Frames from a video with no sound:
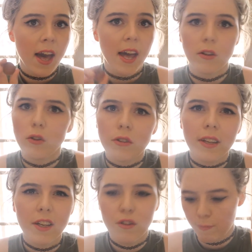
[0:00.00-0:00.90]
and it looks
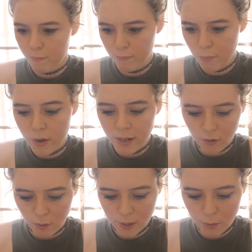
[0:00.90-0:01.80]
like you've put in
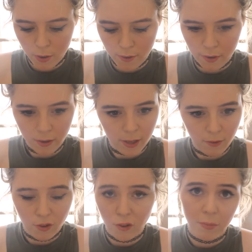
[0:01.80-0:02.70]
so much more effort
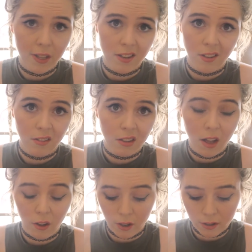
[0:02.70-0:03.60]
even just blending this
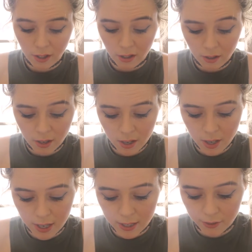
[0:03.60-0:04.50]
color in,
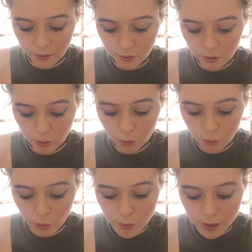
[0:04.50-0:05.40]
and it's
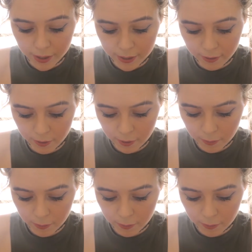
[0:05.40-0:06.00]
so nice,